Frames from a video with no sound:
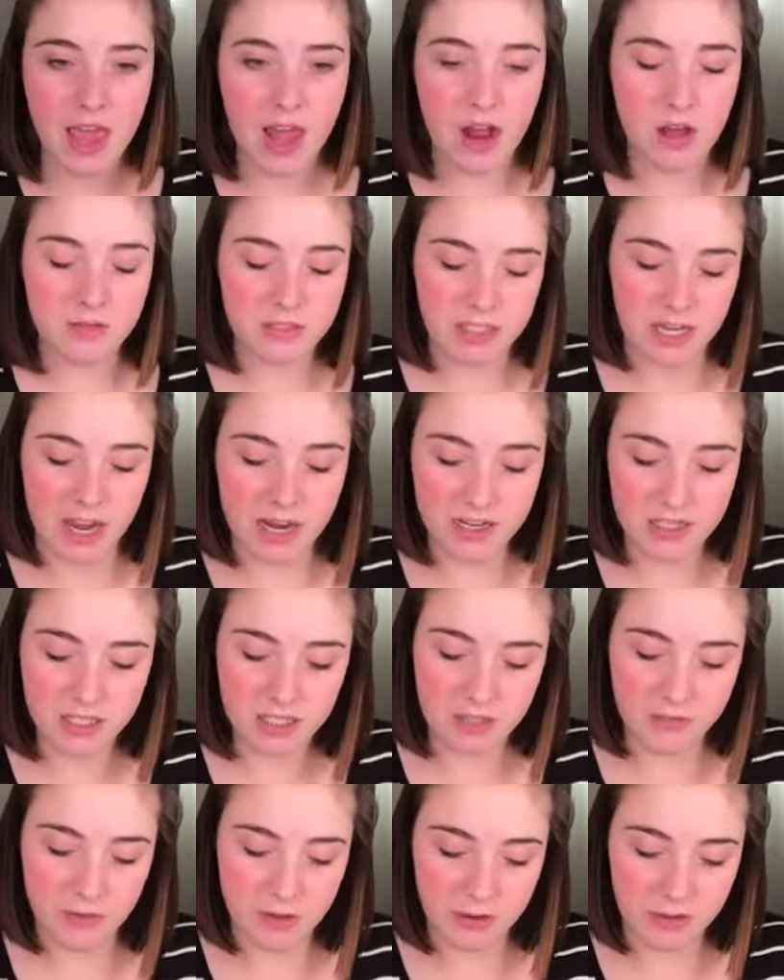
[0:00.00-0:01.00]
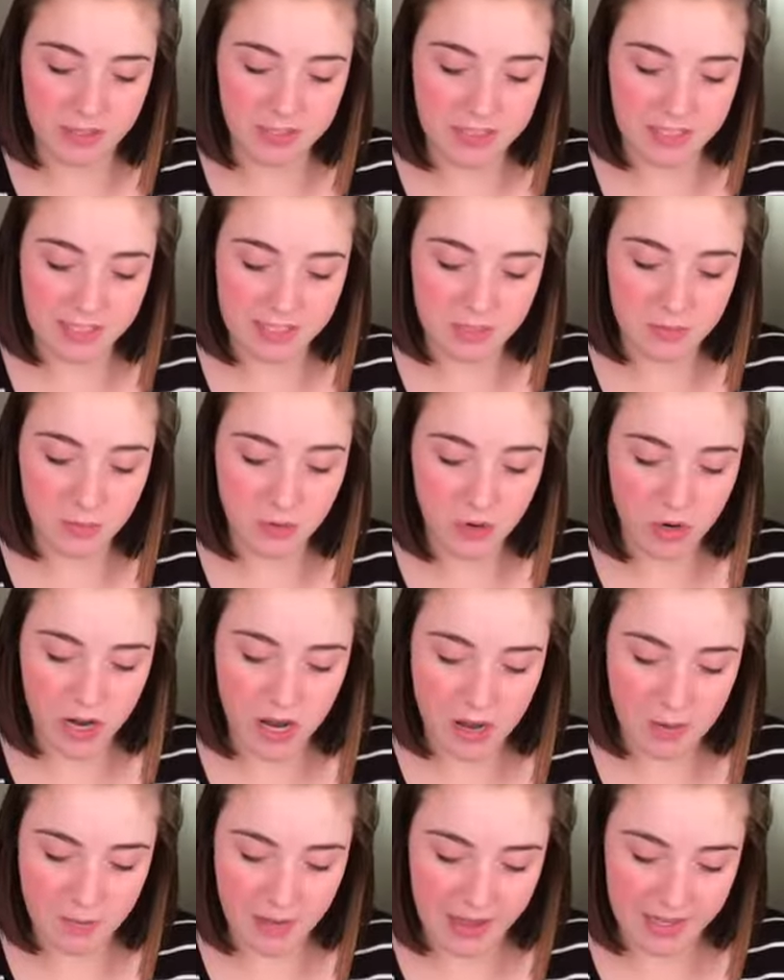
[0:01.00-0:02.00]
And I'll kind of just focus this more
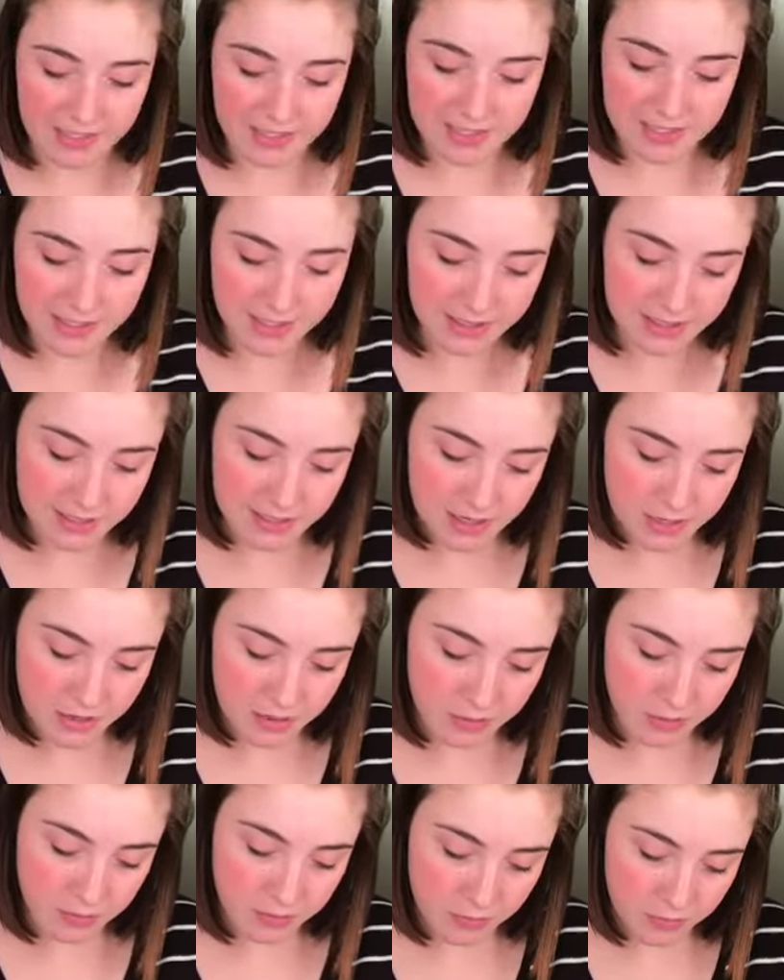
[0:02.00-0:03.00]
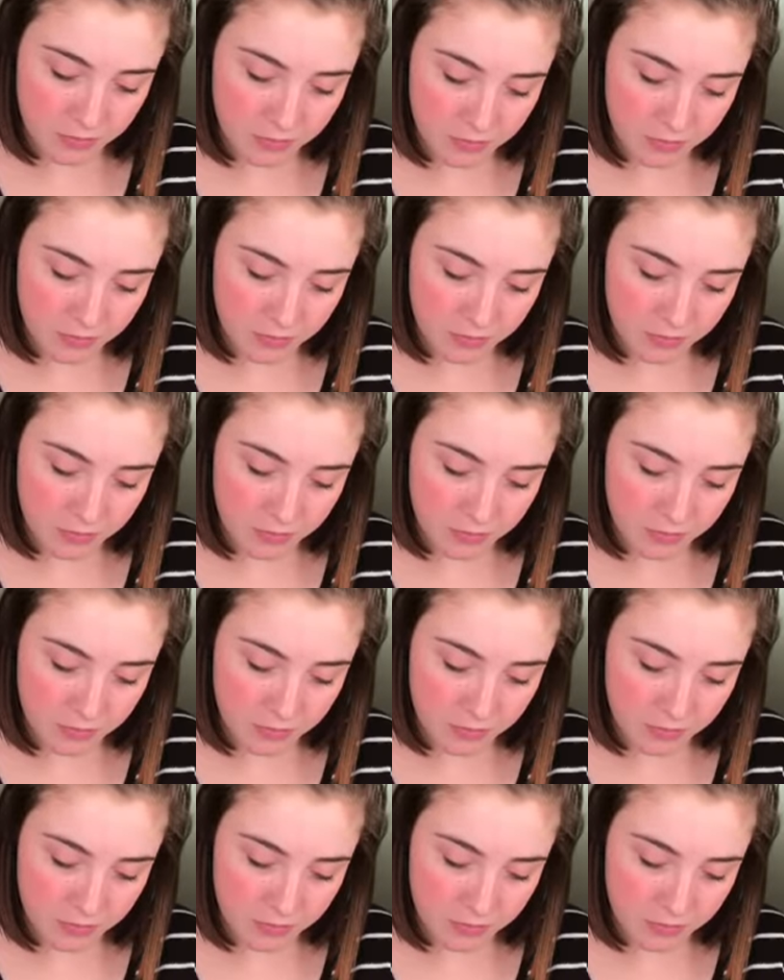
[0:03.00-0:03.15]
in my T-zone.